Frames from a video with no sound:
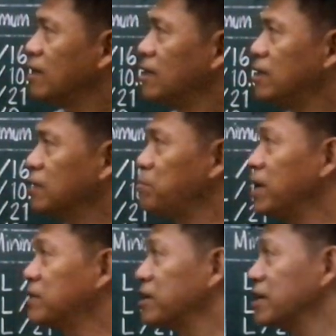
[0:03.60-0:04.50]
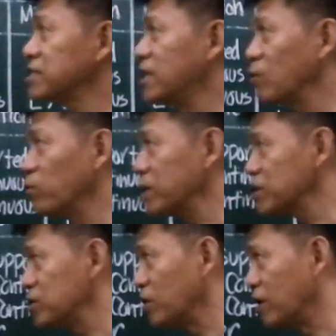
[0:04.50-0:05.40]
Let me address the
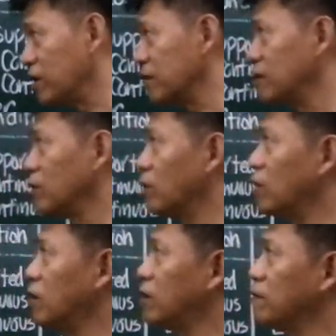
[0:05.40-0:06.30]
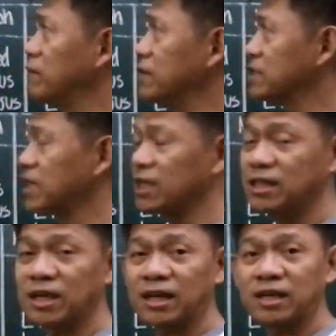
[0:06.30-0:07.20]
question of
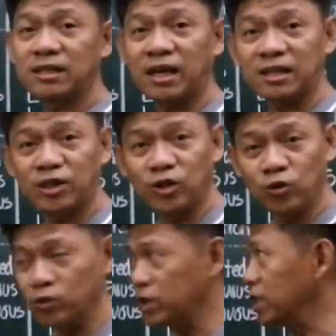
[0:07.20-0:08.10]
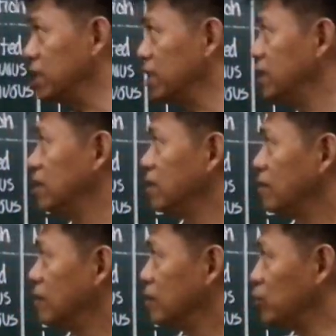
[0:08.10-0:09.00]
Skander.QT
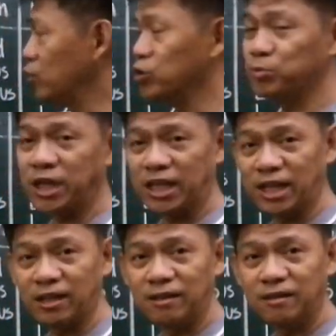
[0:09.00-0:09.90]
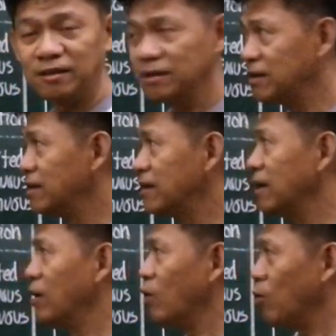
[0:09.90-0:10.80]
YouTube channel.
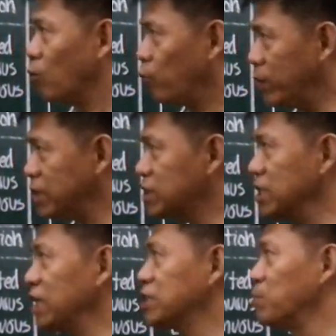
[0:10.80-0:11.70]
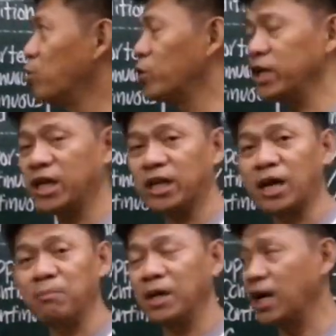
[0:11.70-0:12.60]
Which is more
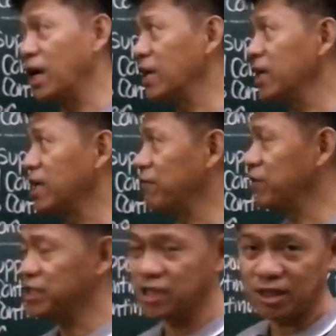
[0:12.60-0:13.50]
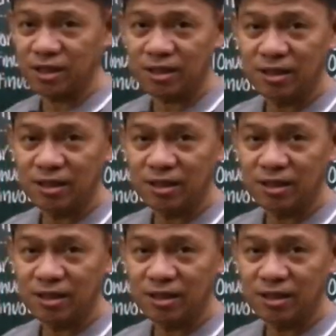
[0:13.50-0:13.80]
economical and efficient?